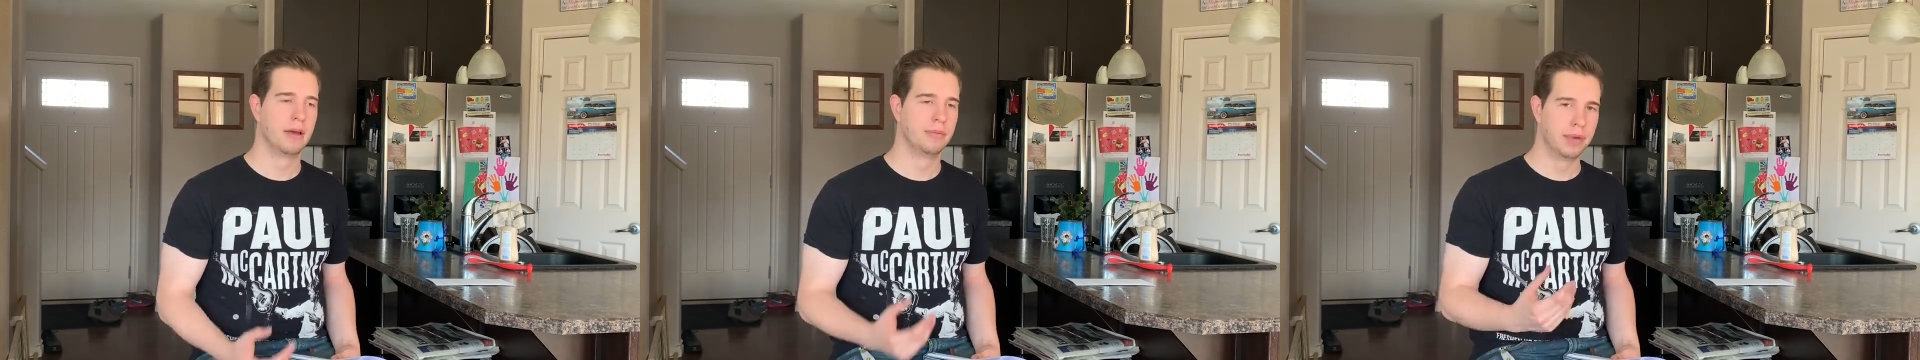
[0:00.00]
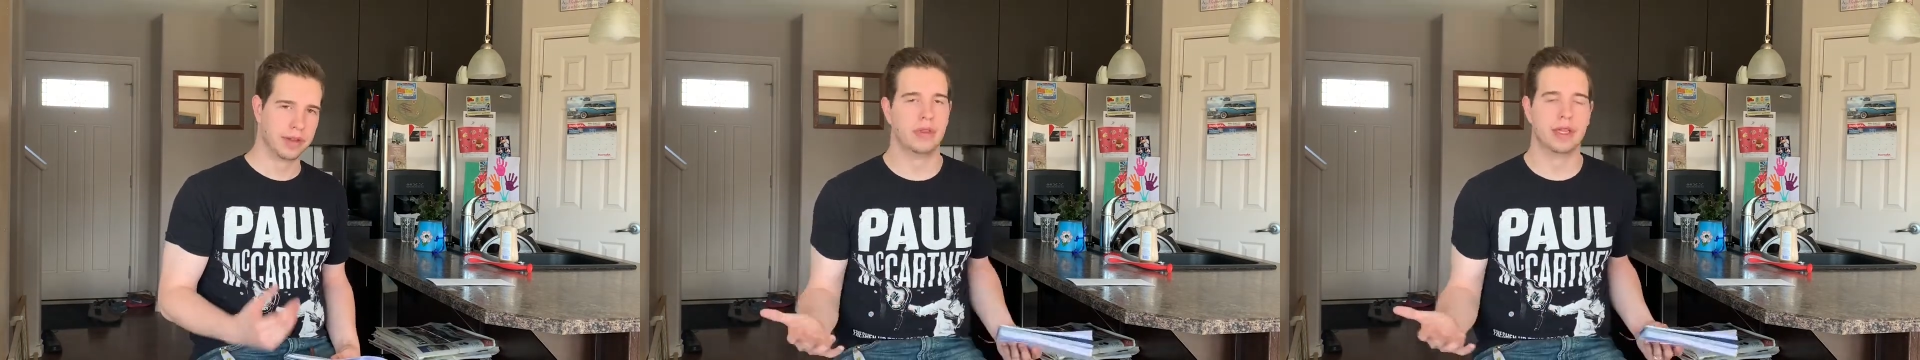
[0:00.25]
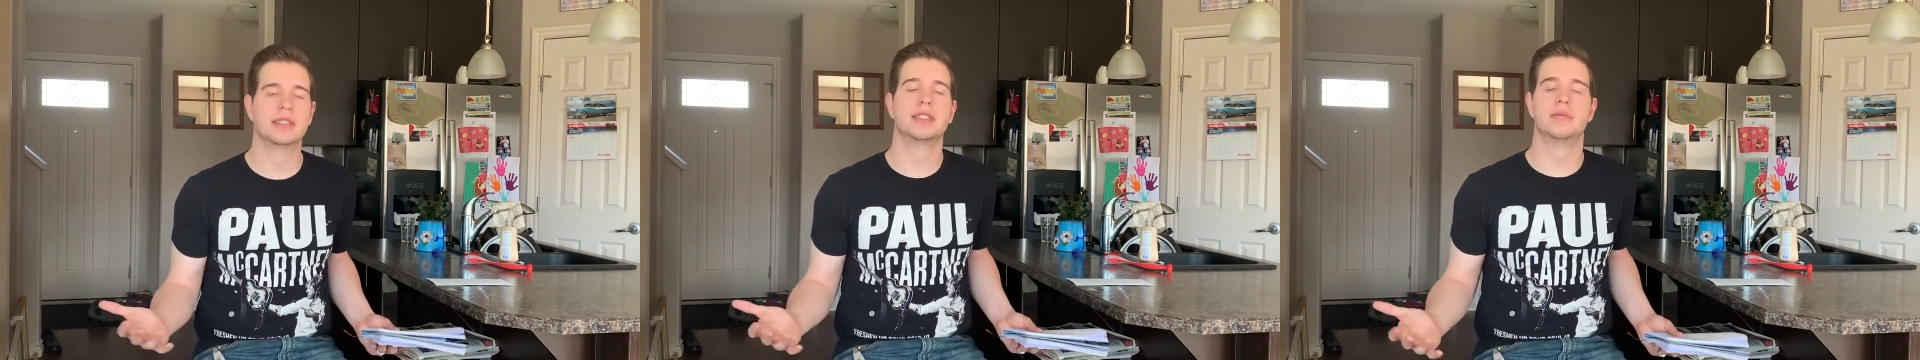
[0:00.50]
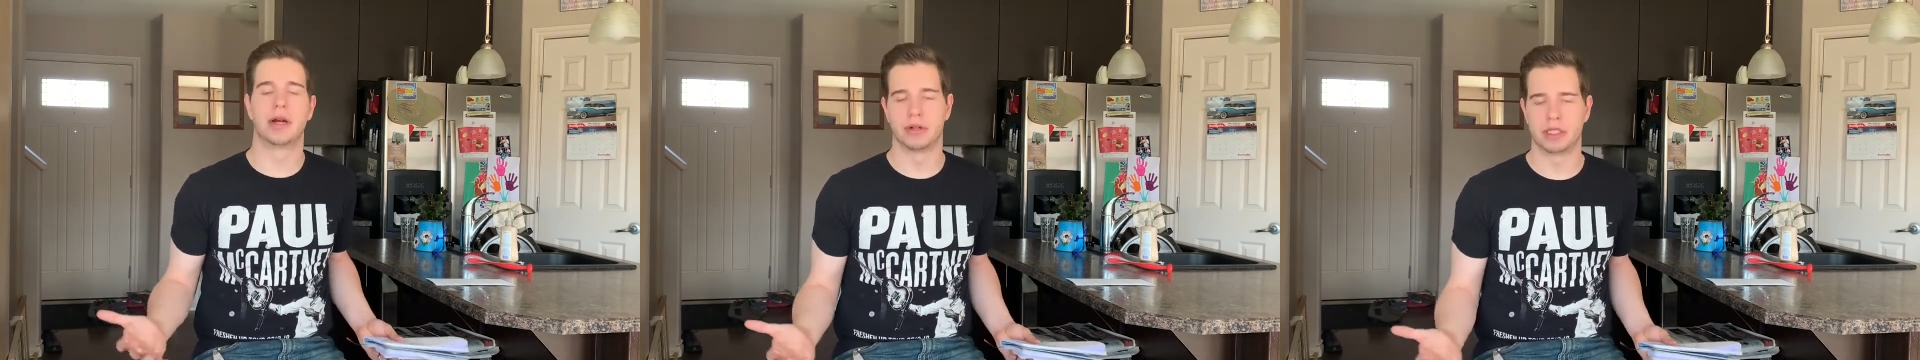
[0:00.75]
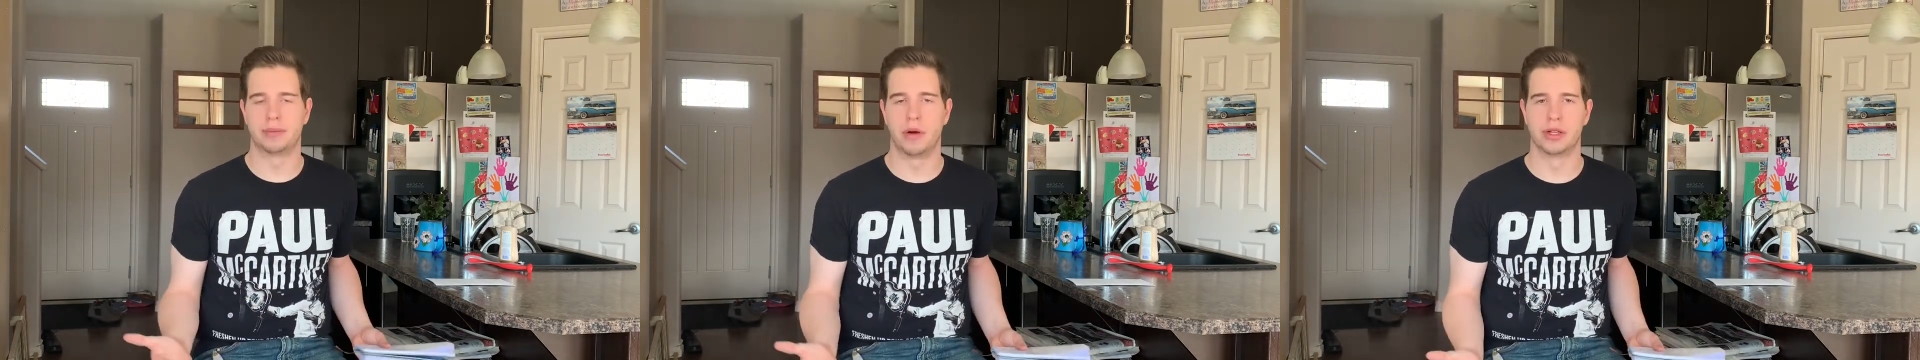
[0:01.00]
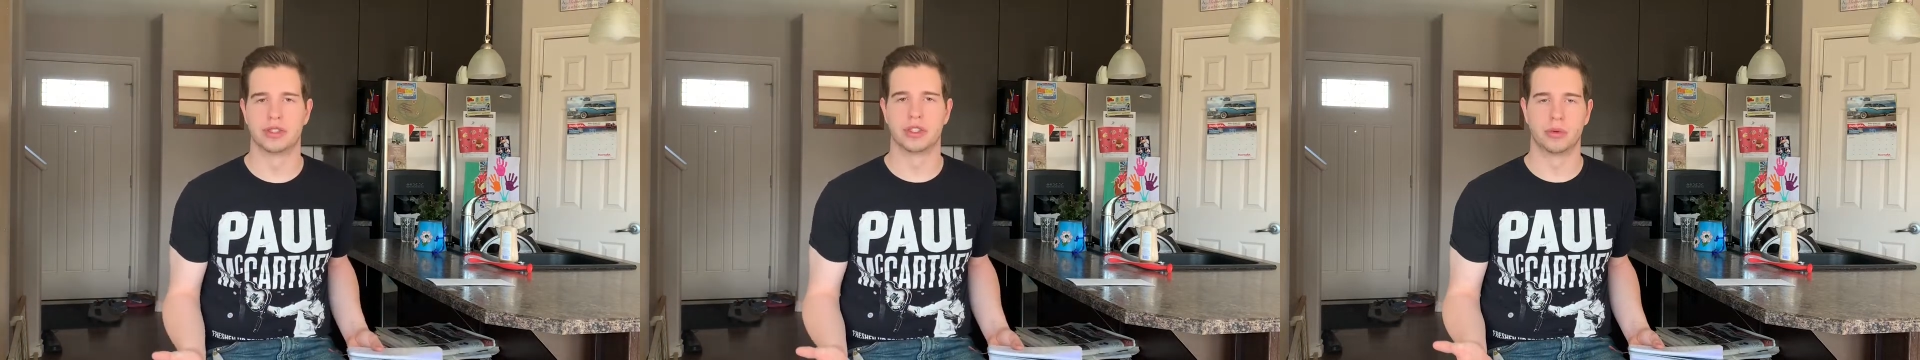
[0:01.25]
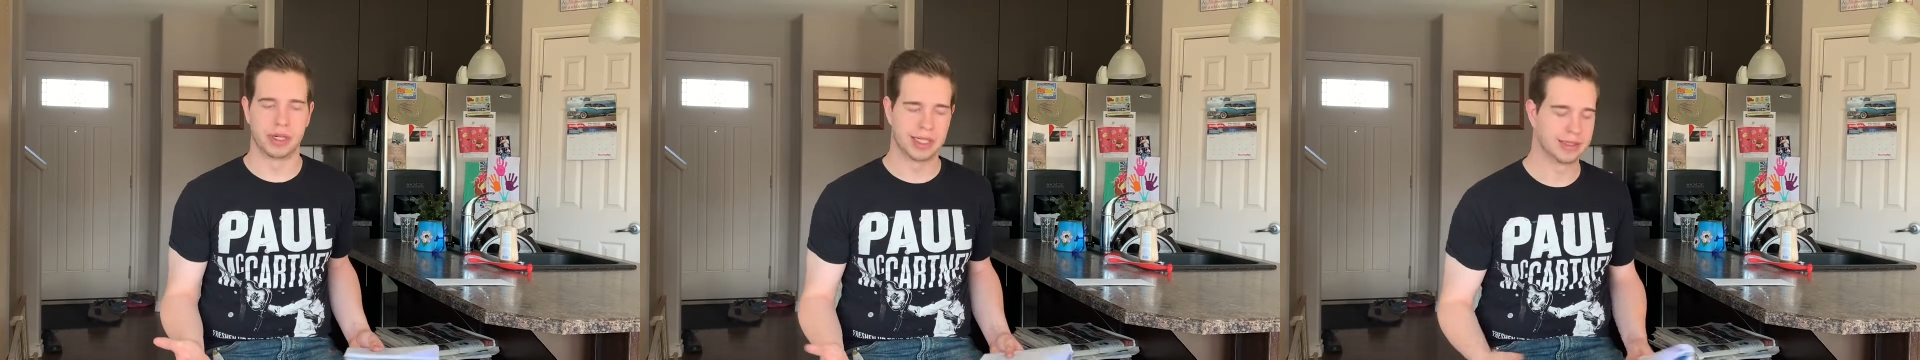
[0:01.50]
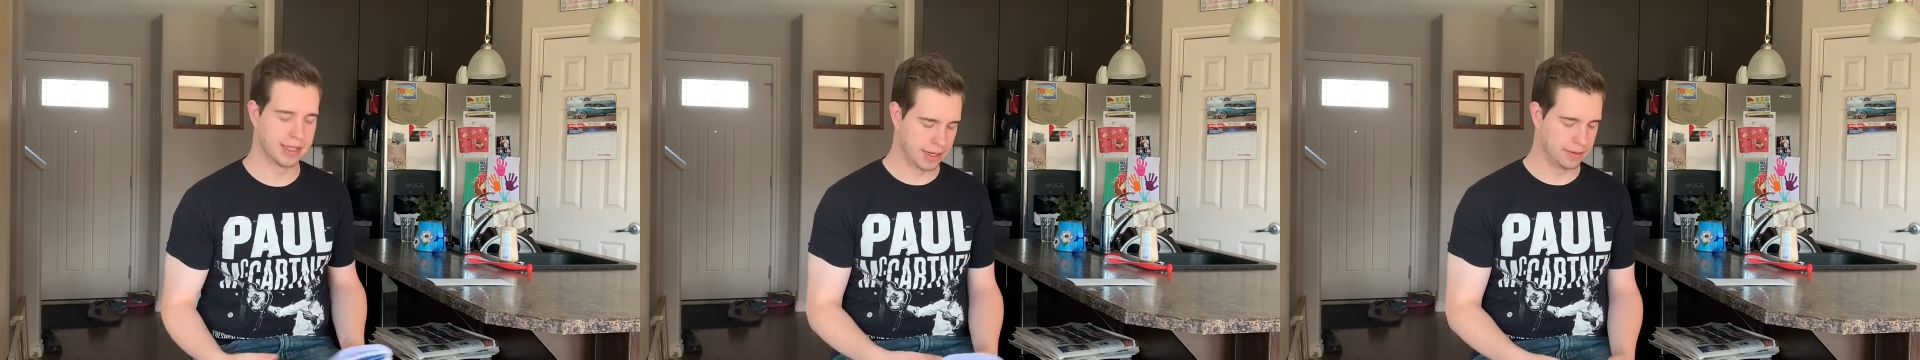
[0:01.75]
but this is my response to what
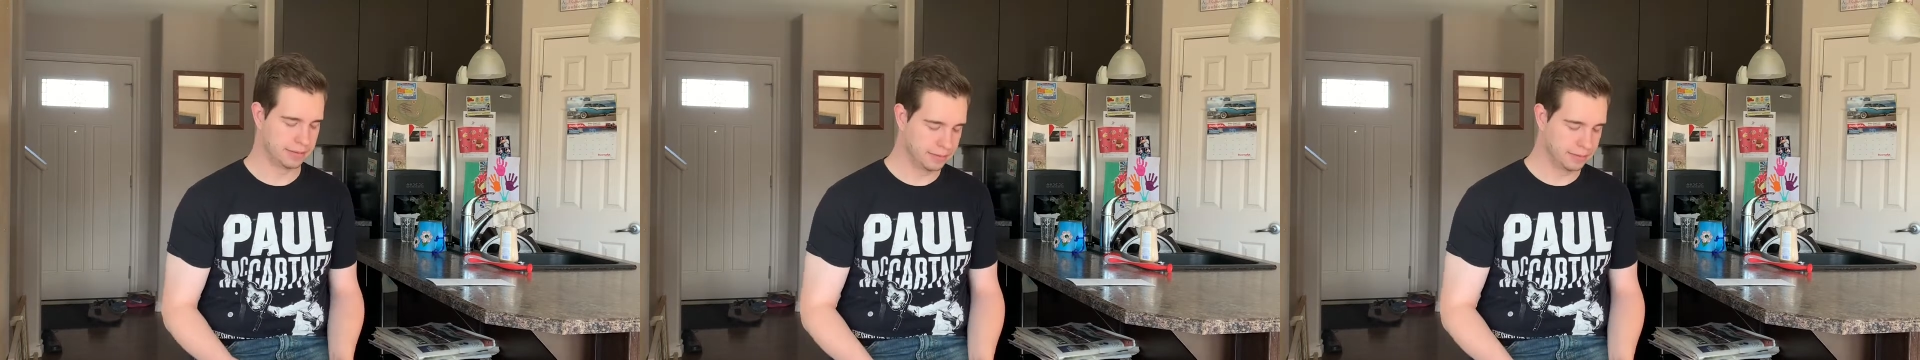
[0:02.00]
he's saying.